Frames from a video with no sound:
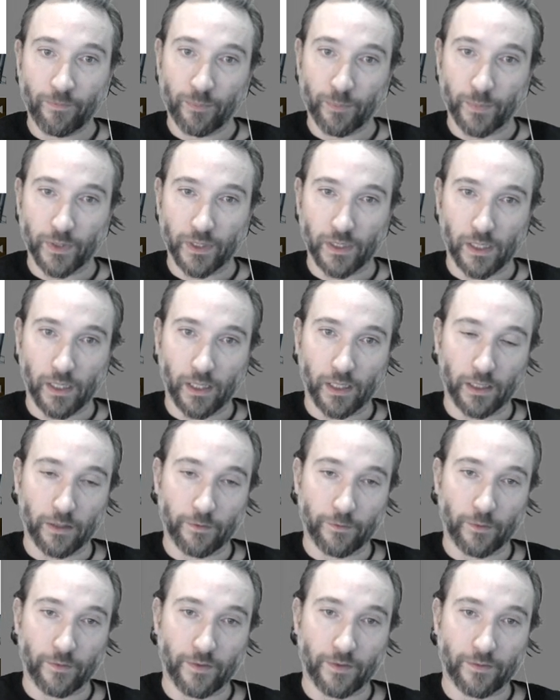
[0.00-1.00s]
But I don't know
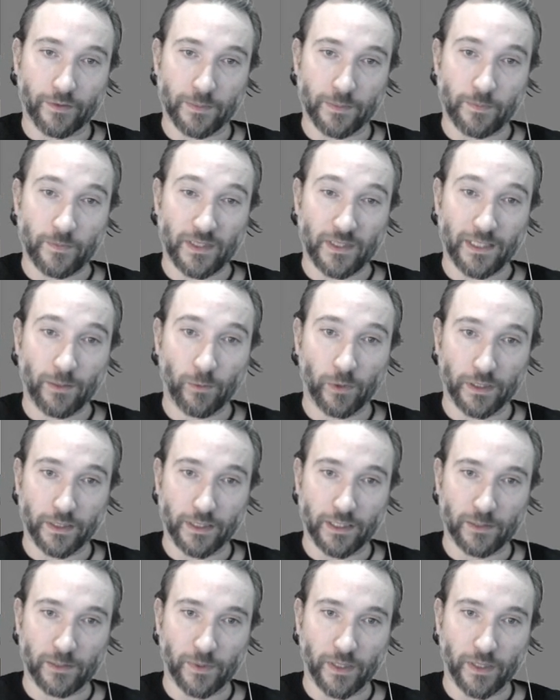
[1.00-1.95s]
if you've ever seen one of these,